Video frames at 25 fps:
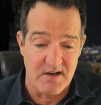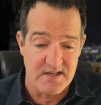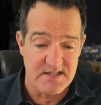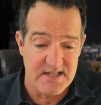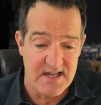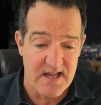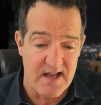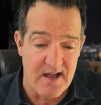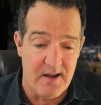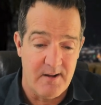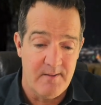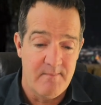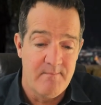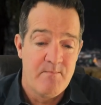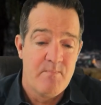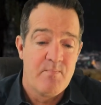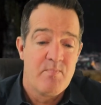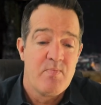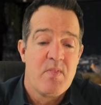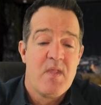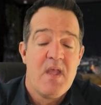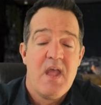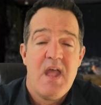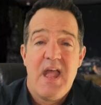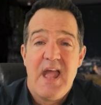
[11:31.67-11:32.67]
cartel.
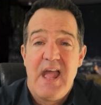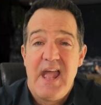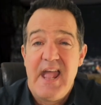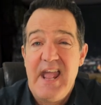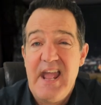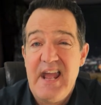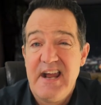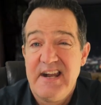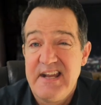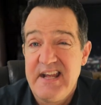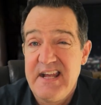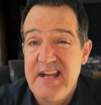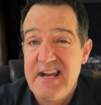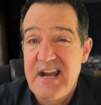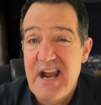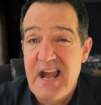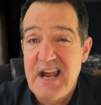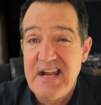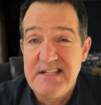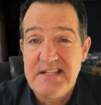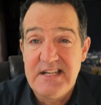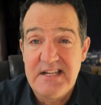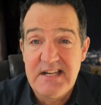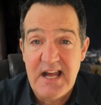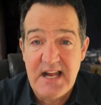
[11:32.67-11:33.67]
And in
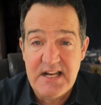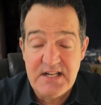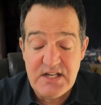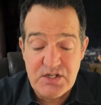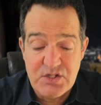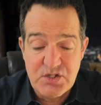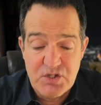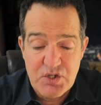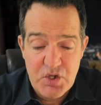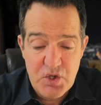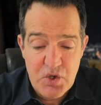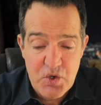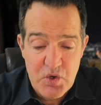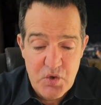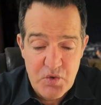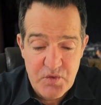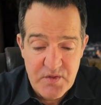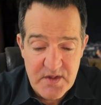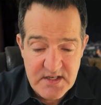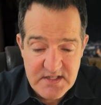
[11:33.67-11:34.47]
1992,